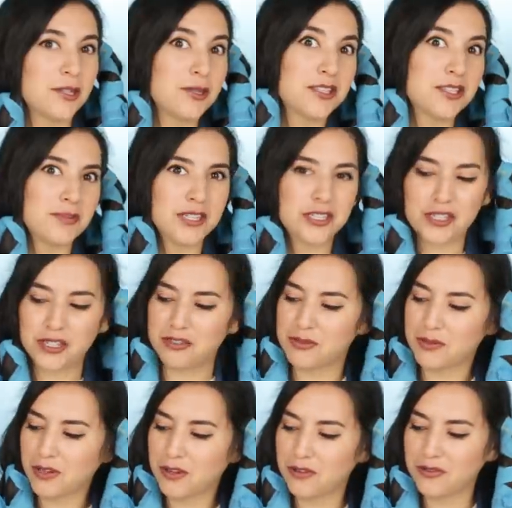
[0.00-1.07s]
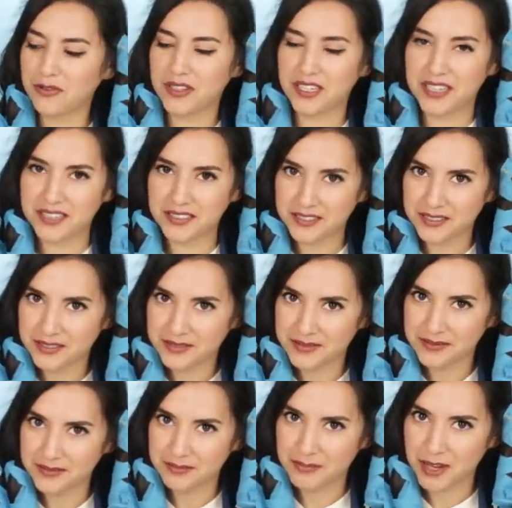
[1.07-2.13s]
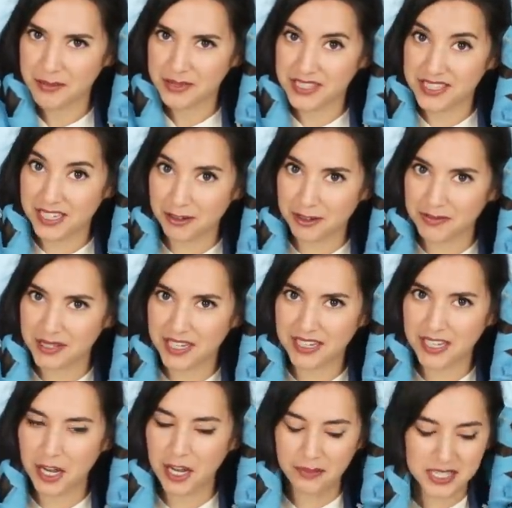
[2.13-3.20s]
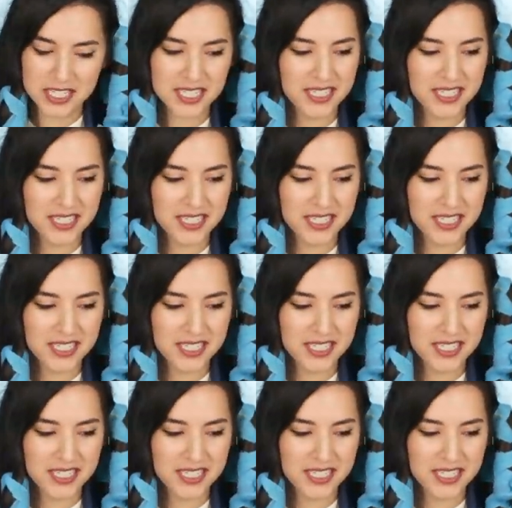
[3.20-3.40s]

There's some issues, but hopefully Mama Serum can calm it